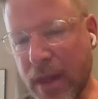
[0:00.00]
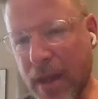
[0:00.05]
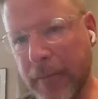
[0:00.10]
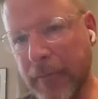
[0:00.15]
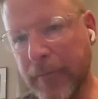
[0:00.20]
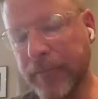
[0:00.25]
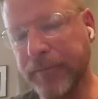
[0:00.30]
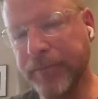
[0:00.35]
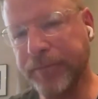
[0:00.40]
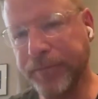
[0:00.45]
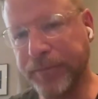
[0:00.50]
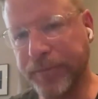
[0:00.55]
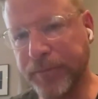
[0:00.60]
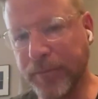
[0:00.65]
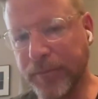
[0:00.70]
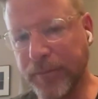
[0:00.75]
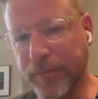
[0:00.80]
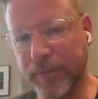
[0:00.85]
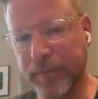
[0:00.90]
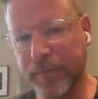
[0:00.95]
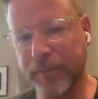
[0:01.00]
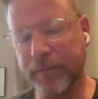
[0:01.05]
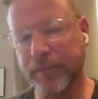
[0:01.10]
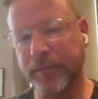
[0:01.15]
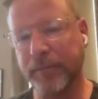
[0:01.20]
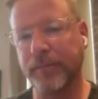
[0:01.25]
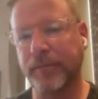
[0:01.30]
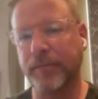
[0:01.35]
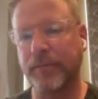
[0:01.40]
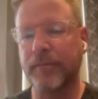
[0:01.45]
basically a,
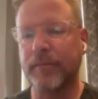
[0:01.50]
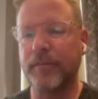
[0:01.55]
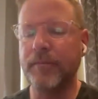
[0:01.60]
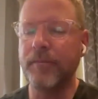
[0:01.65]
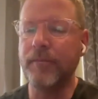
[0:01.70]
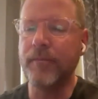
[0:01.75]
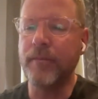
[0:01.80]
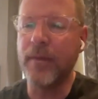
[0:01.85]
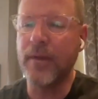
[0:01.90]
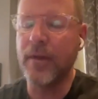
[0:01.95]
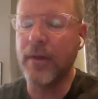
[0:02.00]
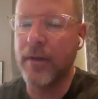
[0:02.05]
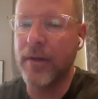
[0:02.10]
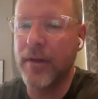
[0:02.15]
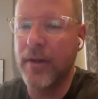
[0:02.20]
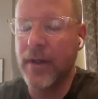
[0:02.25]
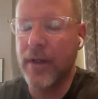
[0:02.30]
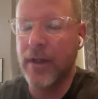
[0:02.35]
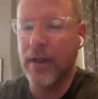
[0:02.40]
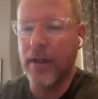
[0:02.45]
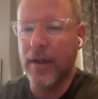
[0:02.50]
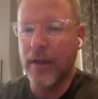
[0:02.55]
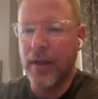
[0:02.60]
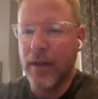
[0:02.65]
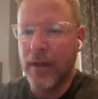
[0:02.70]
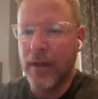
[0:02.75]
a, a